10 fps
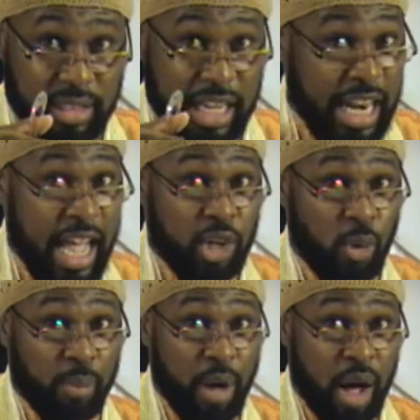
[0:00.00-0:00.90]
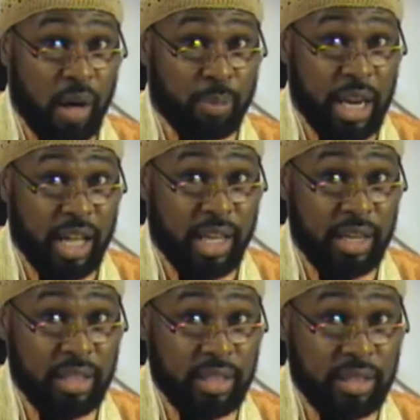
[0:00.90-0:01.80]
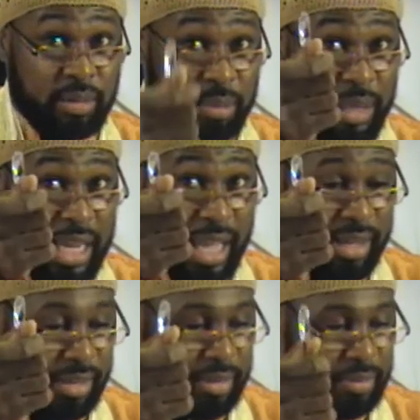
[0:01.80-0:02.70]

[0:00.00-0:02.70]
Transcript: He had no blood, but he ate.